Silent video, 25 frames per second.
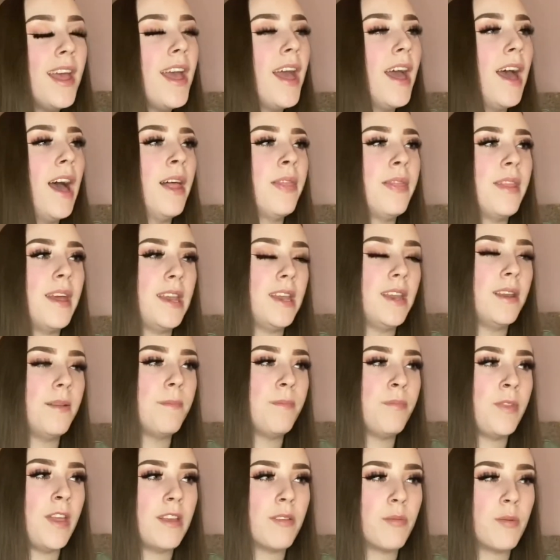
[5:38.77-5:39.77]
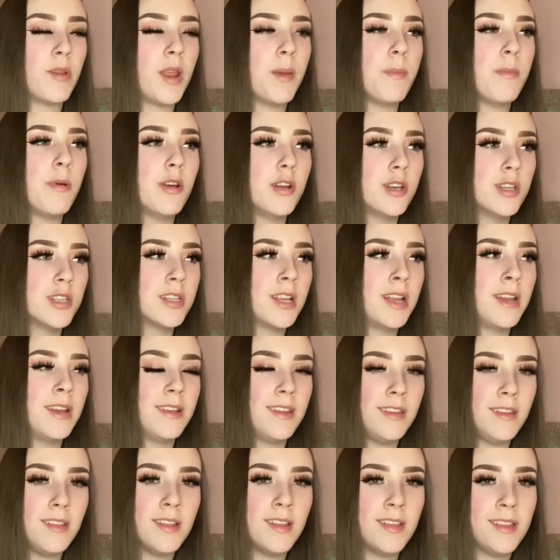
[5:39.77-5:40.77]
And then that's when I pushed and
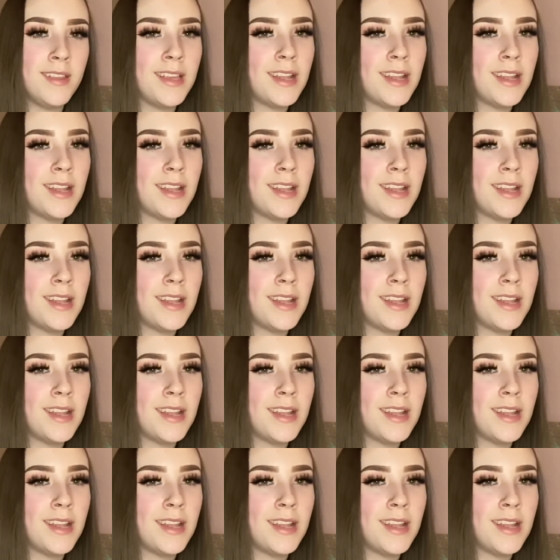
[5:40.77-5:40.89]
yeah,